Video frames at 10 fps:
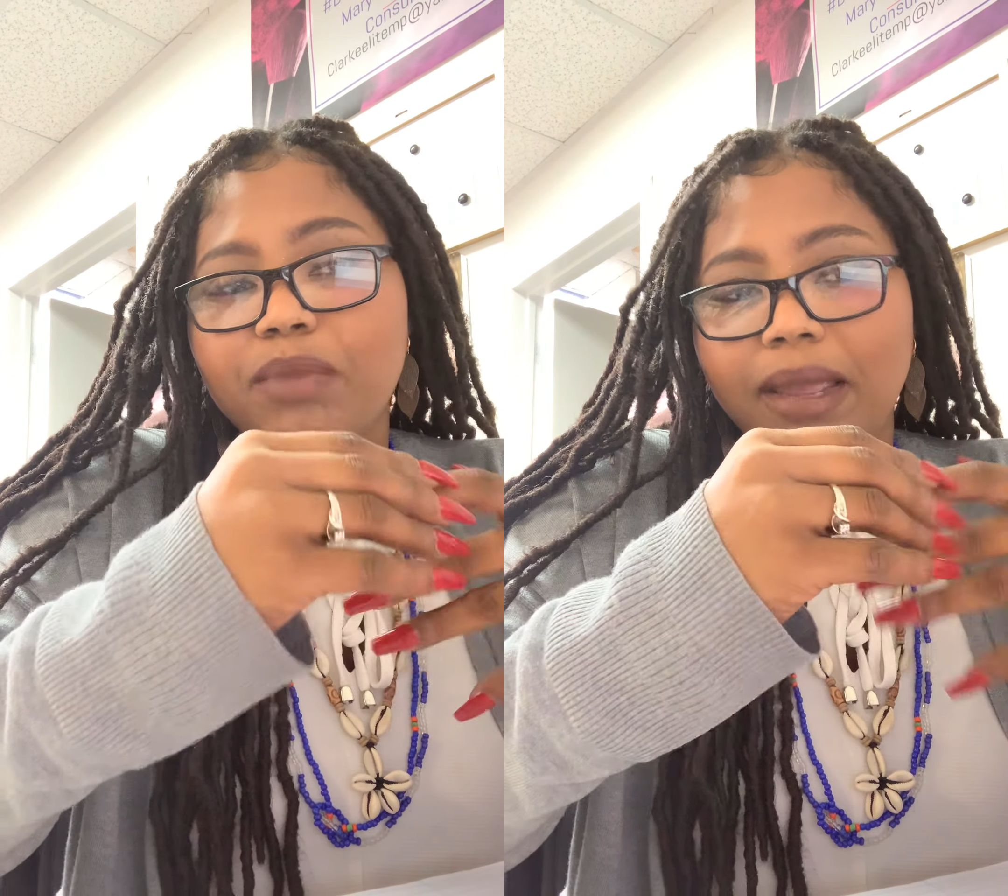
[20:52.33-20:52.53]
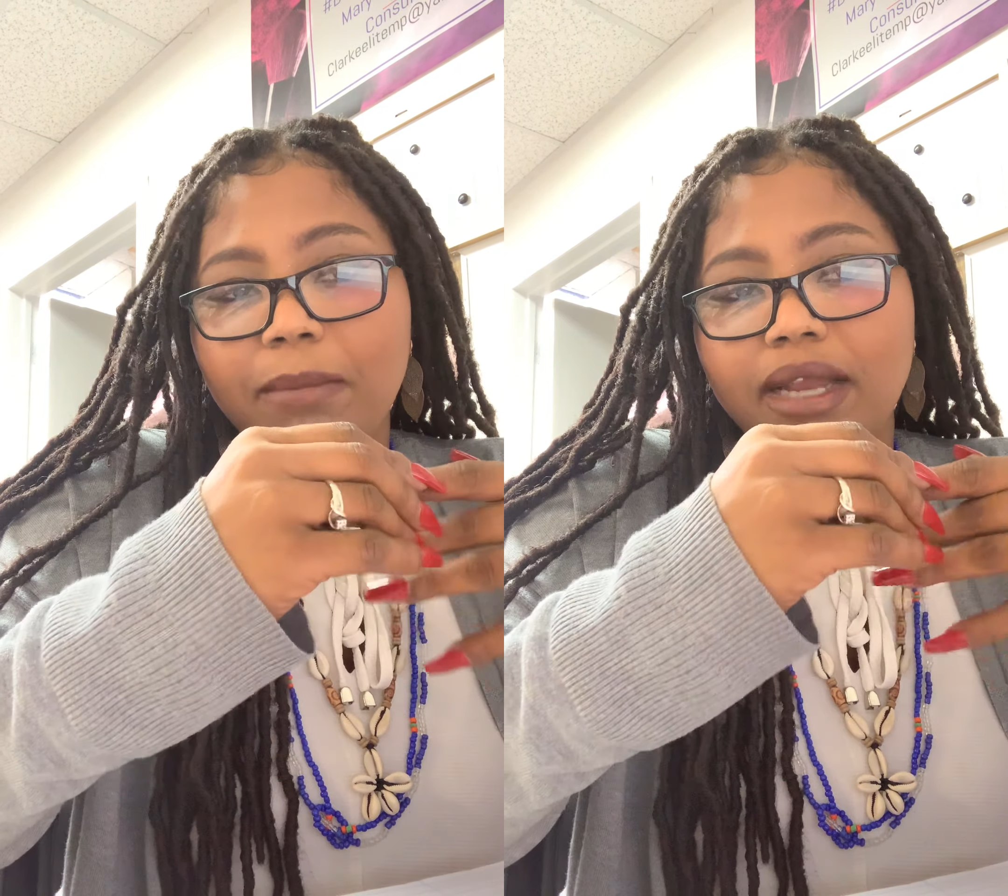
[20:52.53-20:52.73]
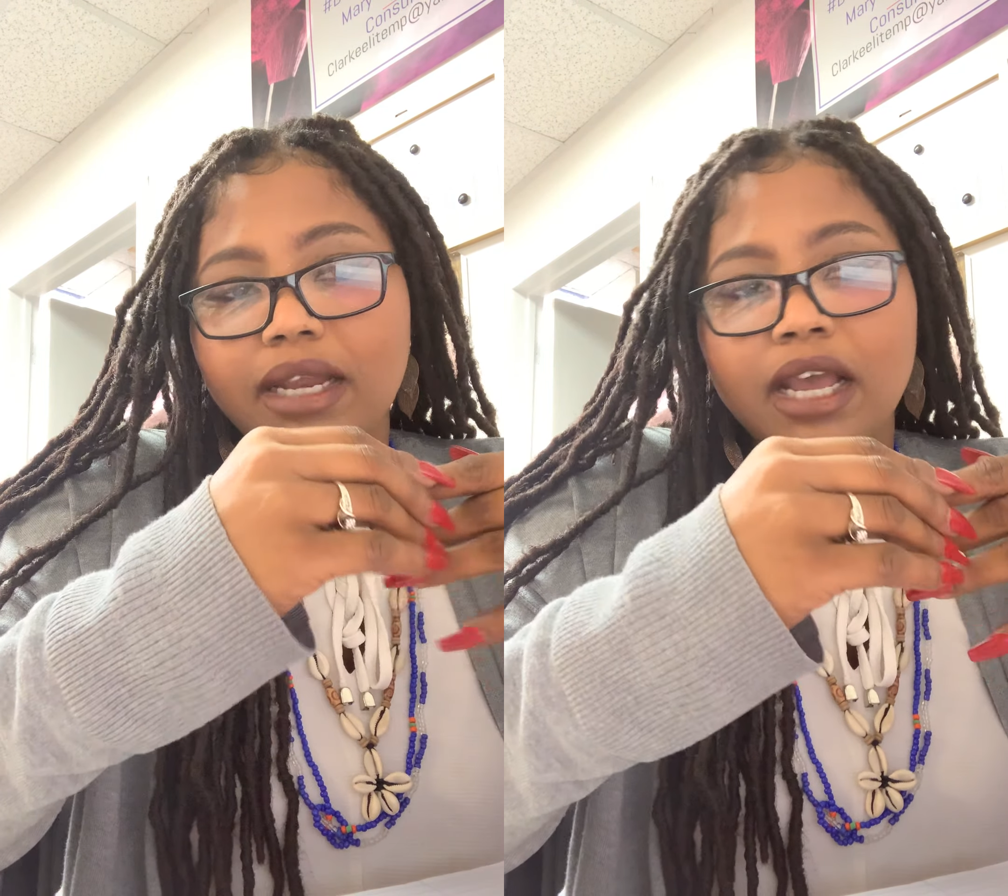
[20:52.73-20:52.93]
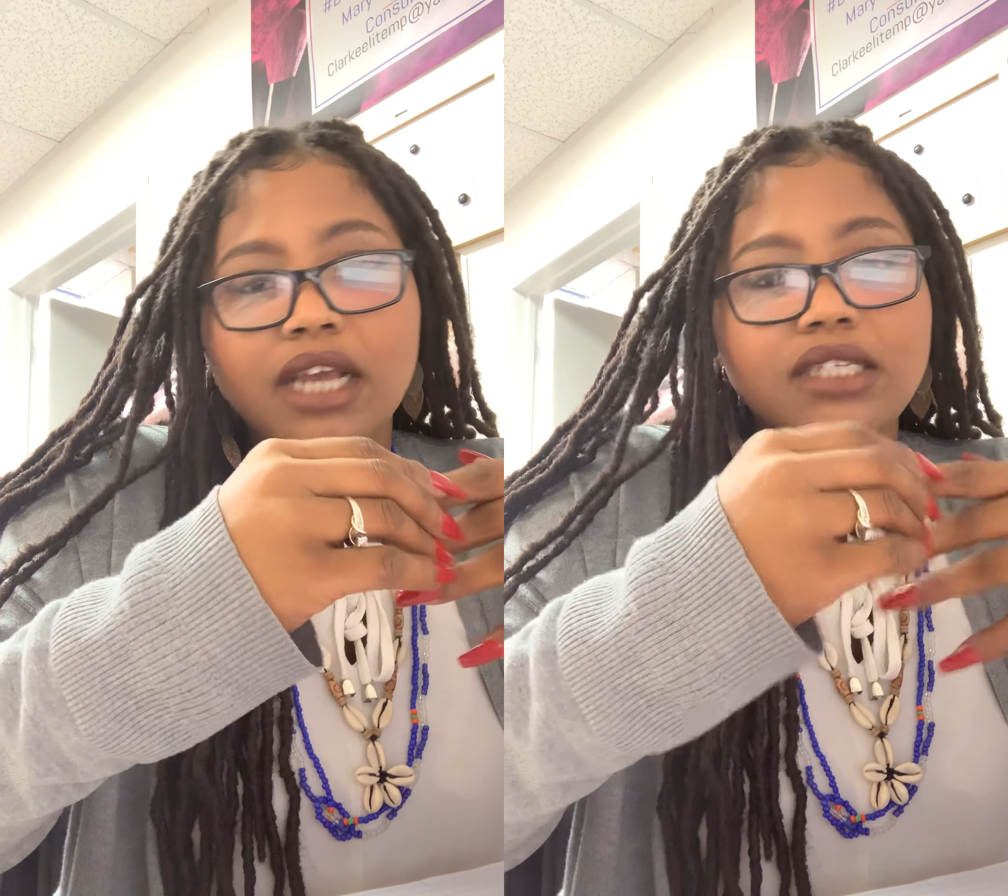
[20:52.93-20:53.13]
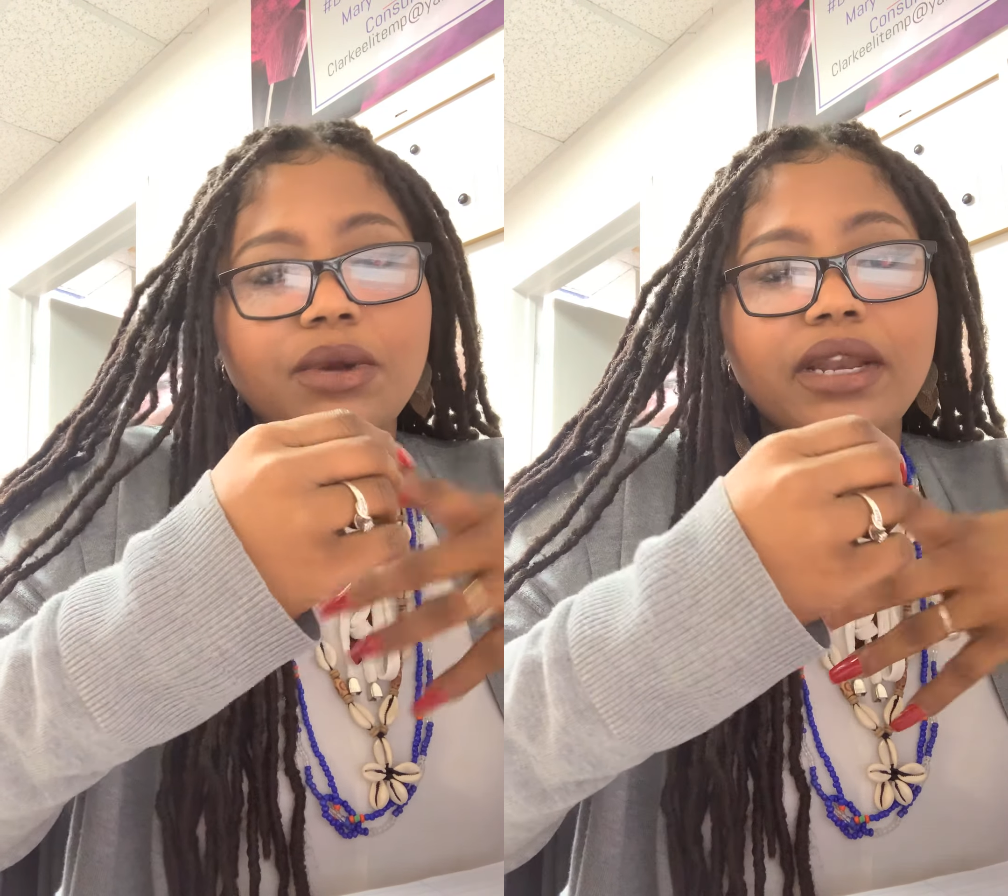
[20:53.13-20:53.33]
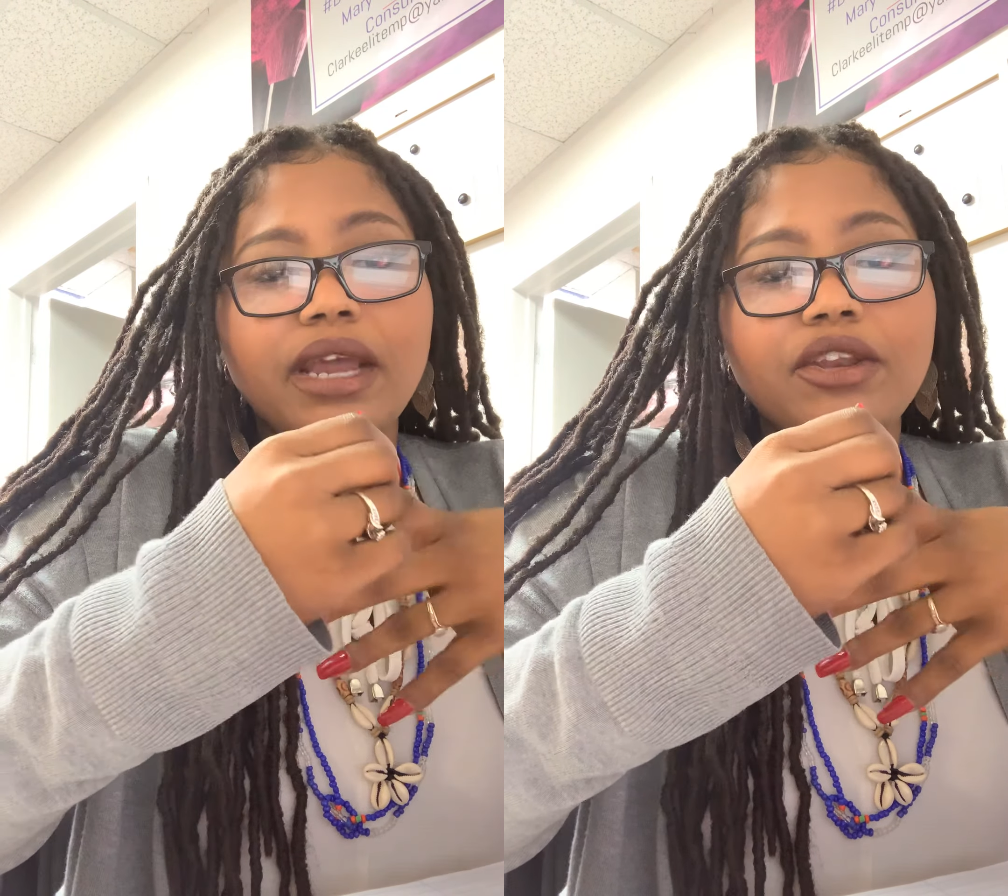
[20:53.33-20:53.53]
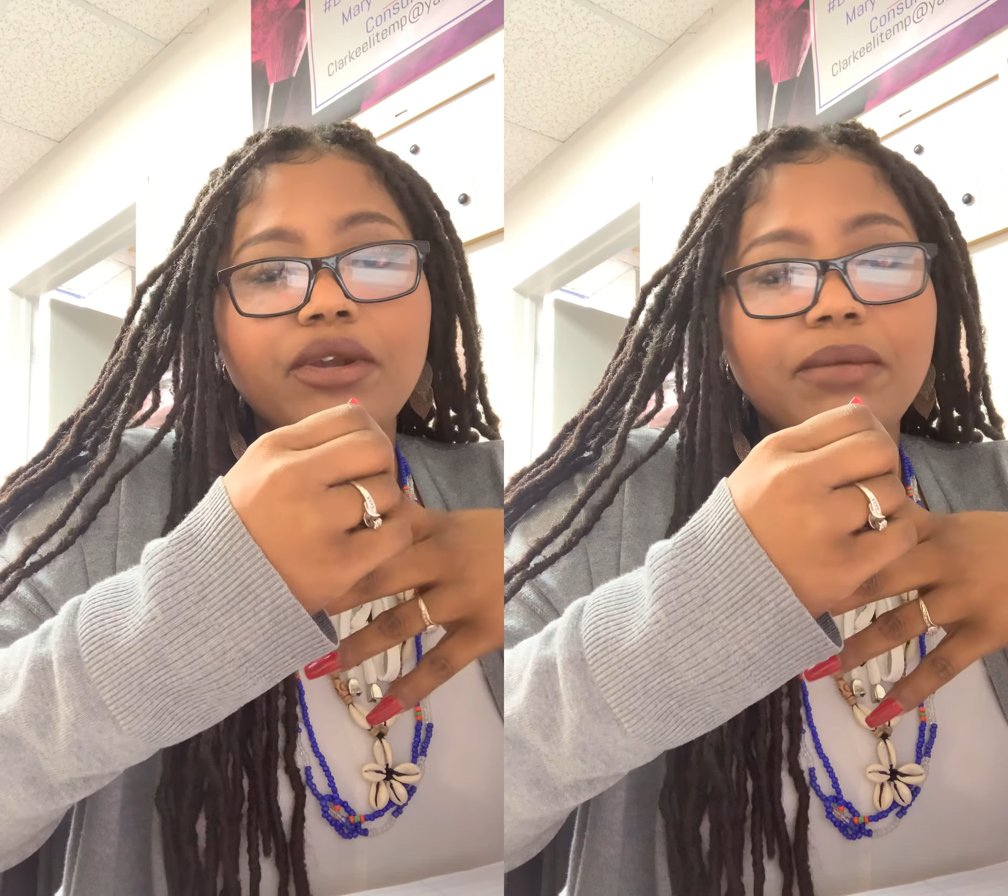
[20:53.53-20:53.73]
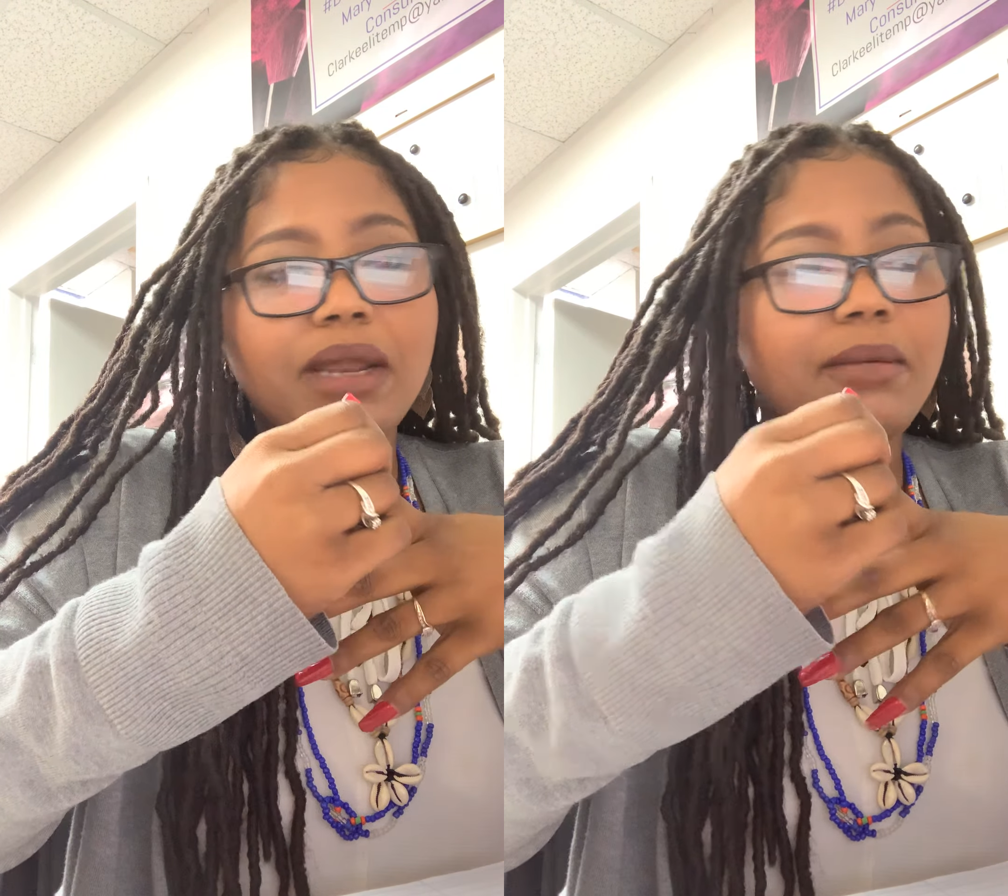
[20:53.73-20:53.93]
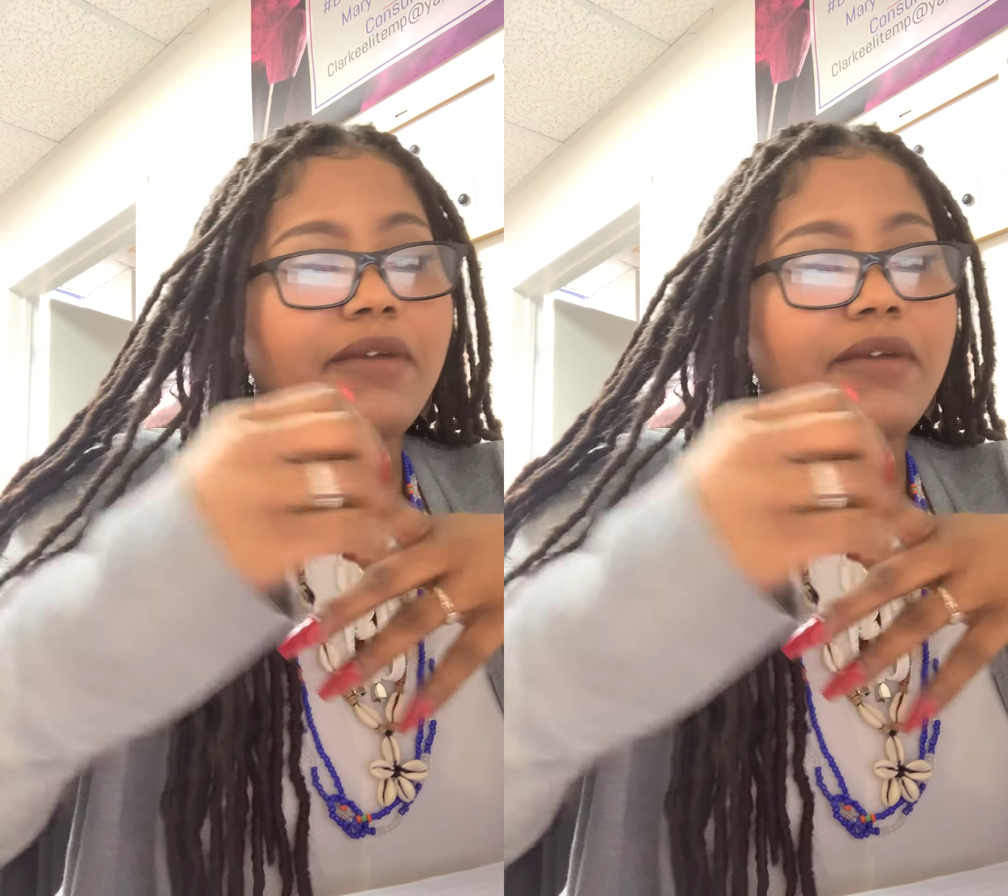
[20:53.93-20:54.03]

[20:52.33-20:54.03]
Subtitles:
payment to an annuity